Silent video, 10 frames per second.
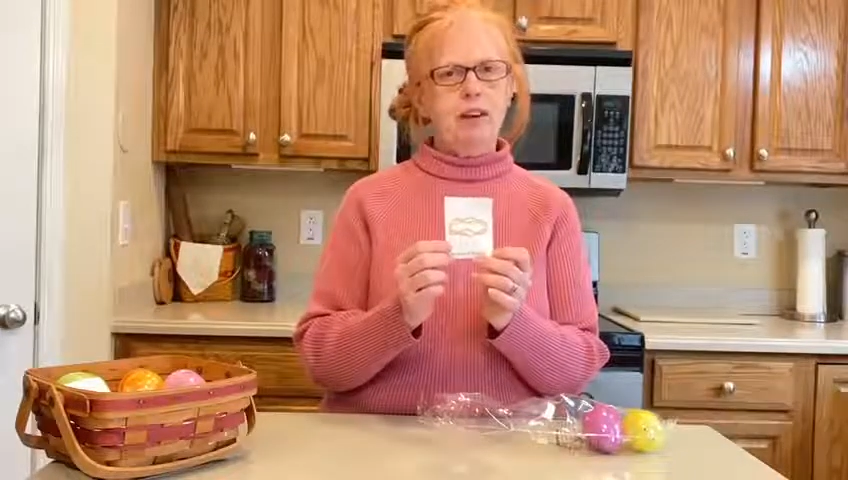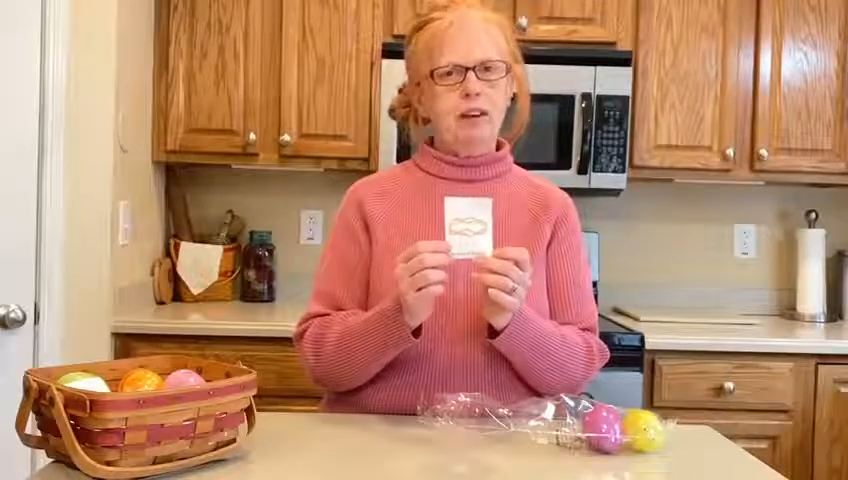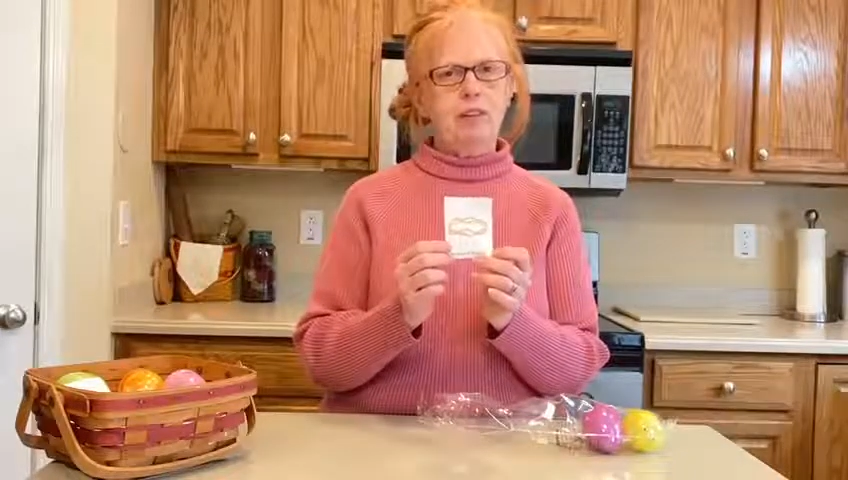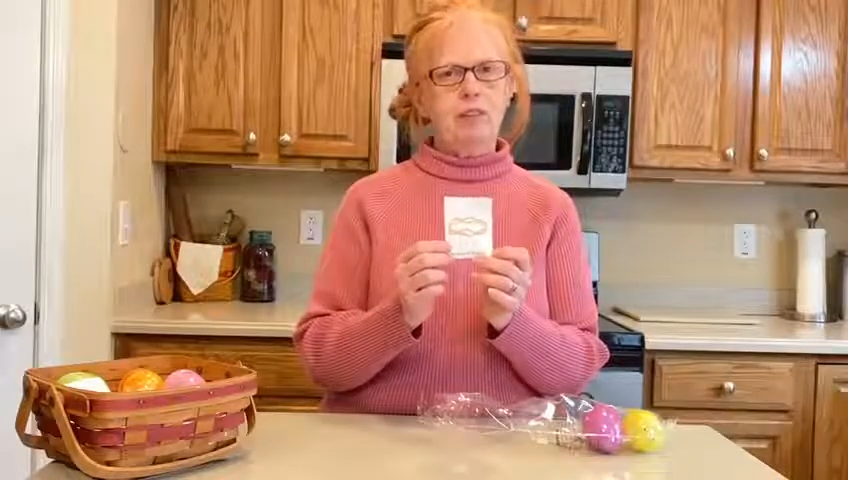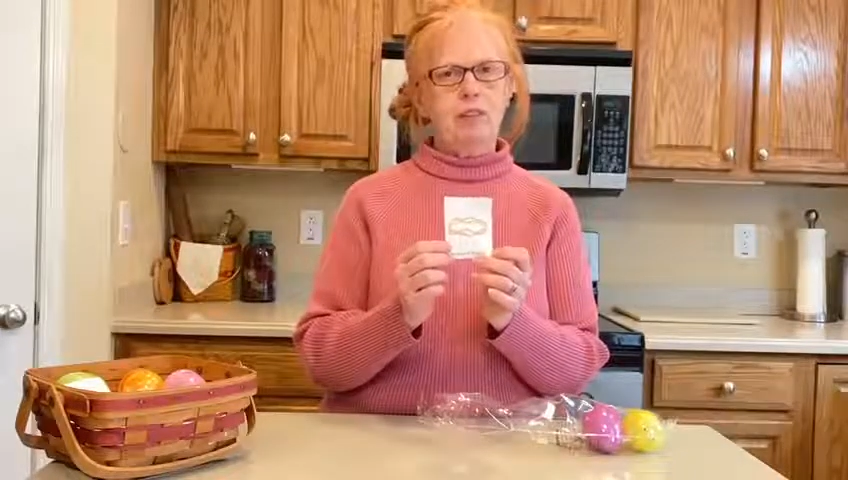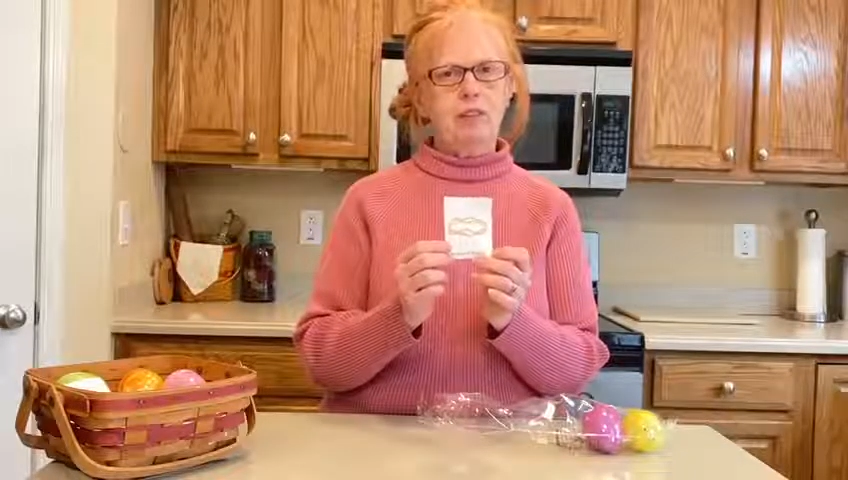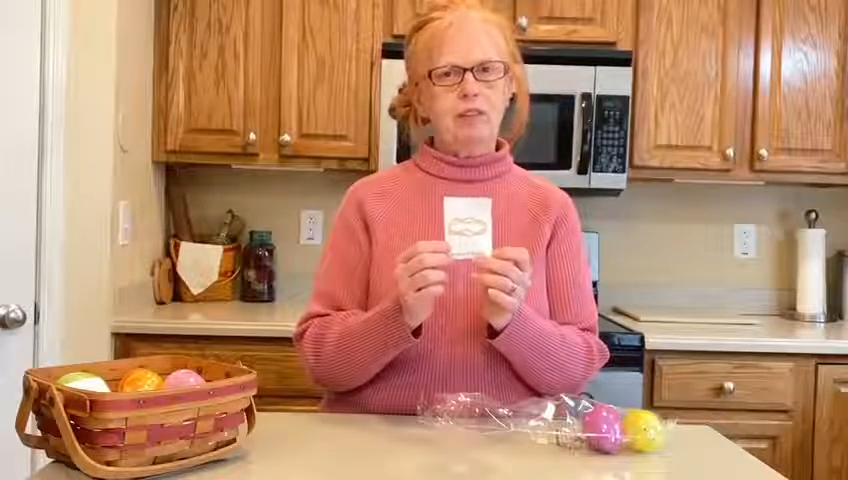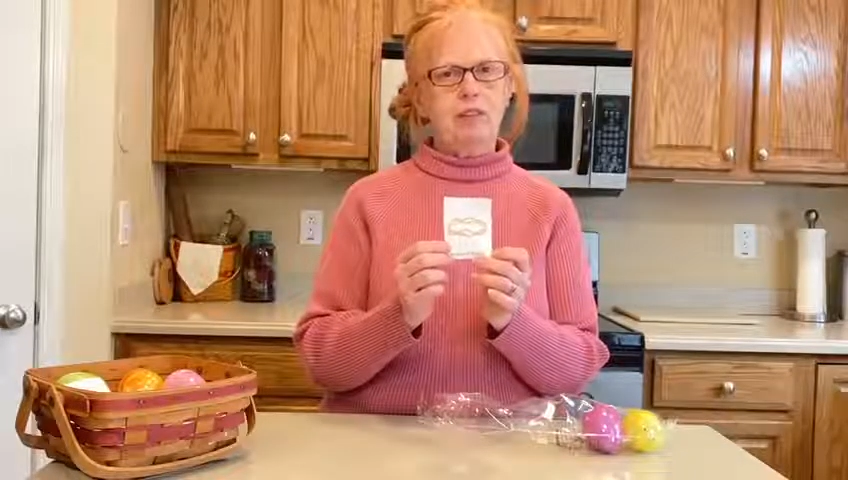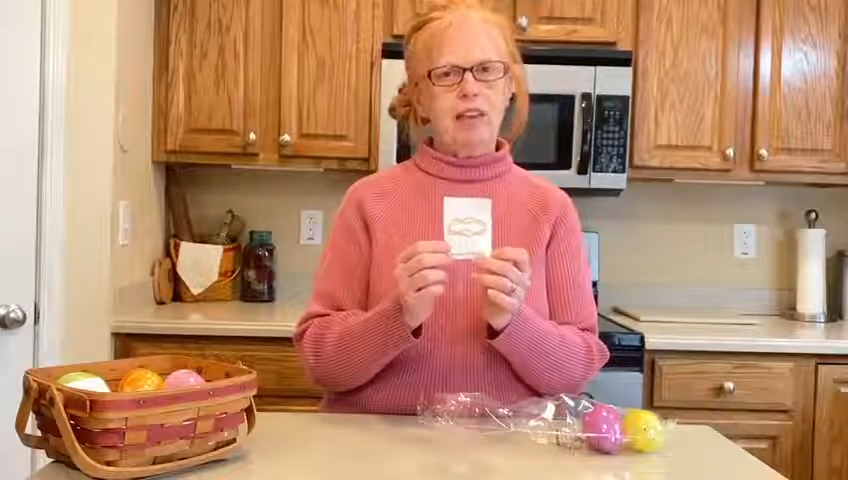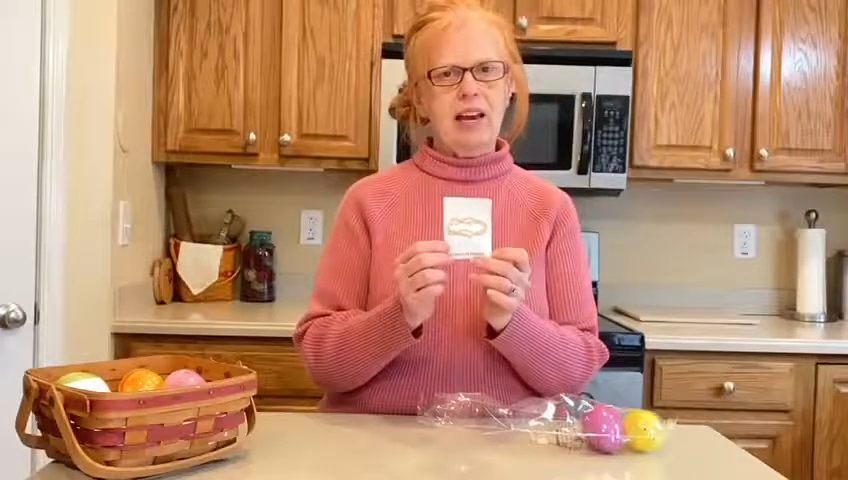that on
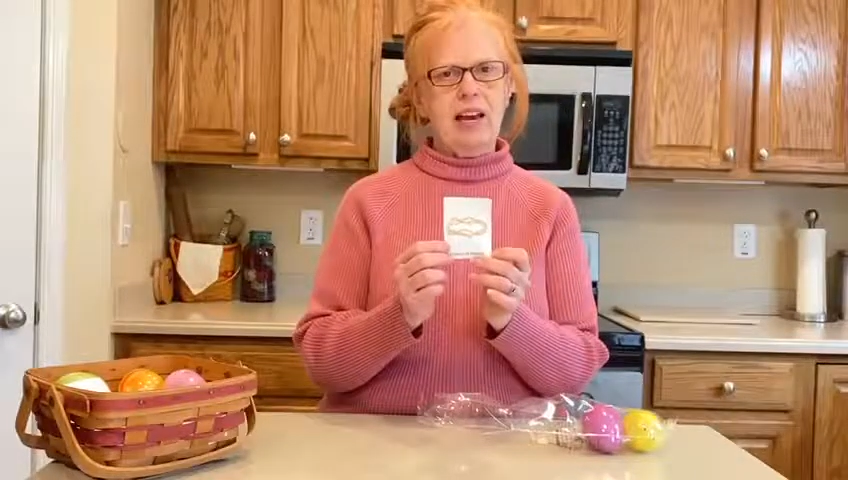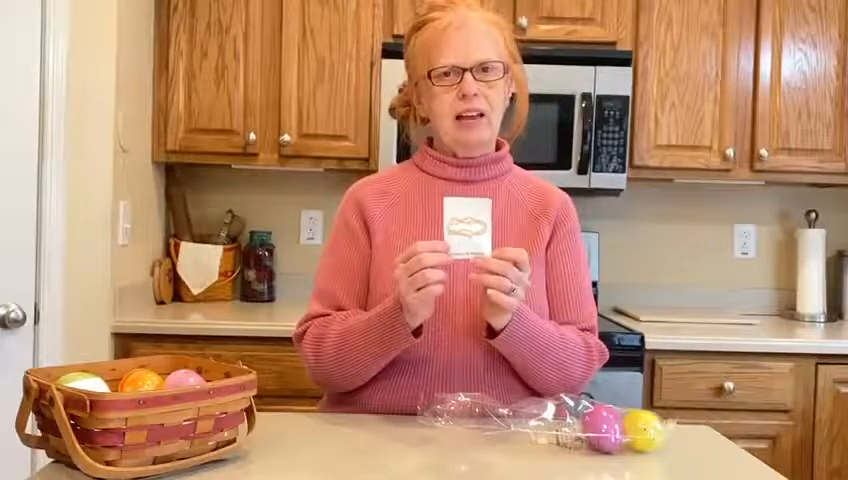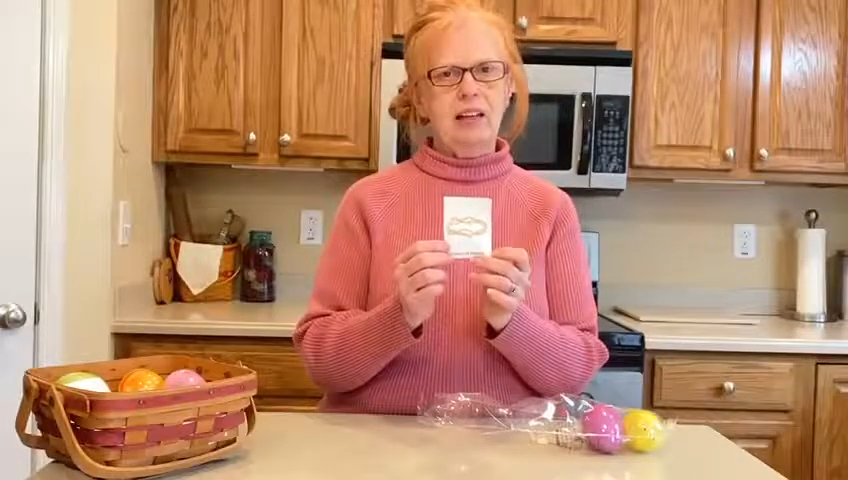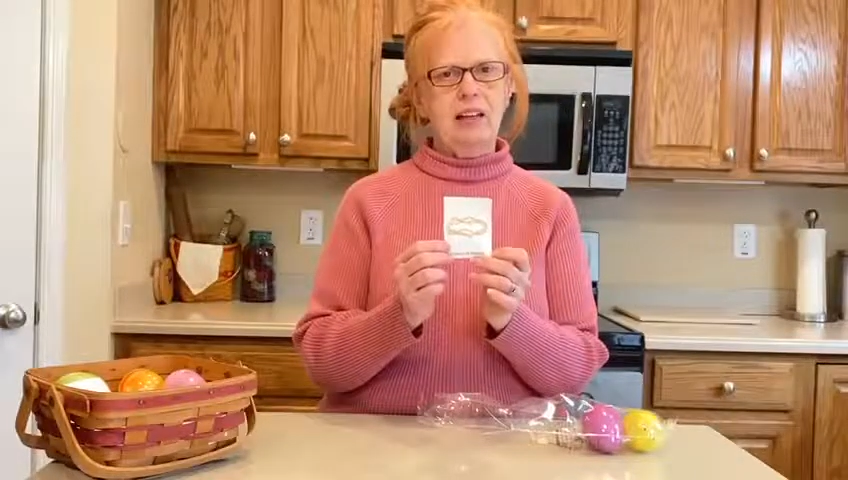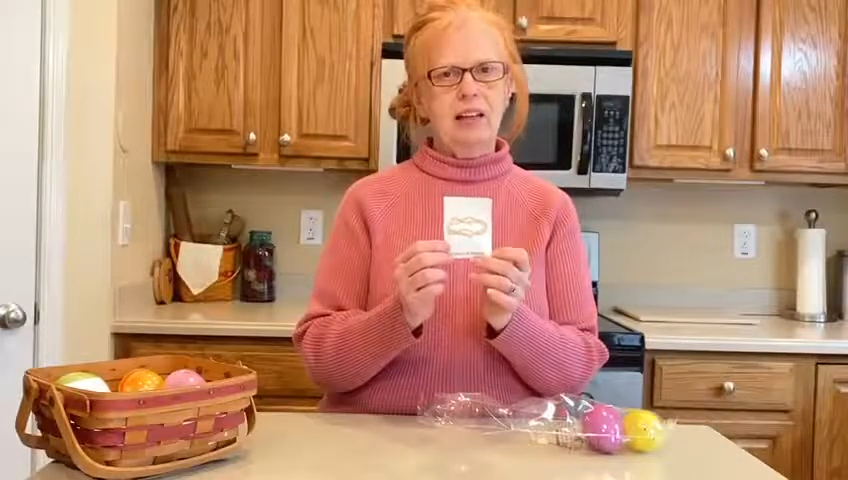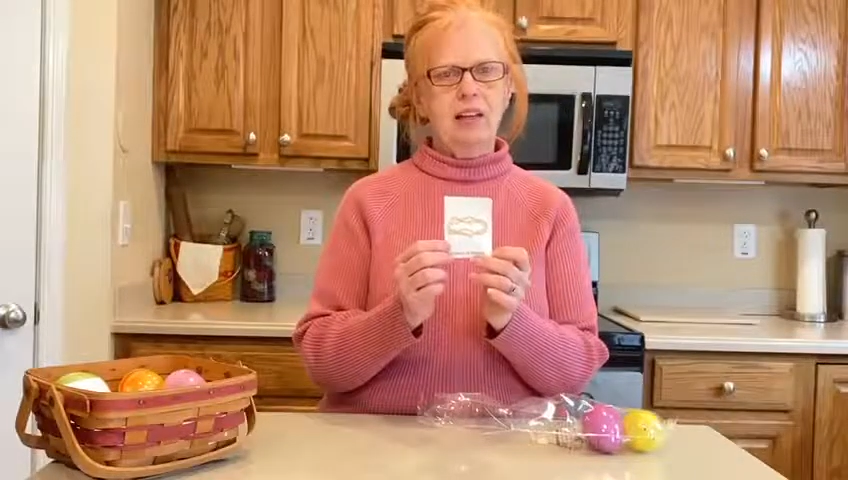Jesus' head.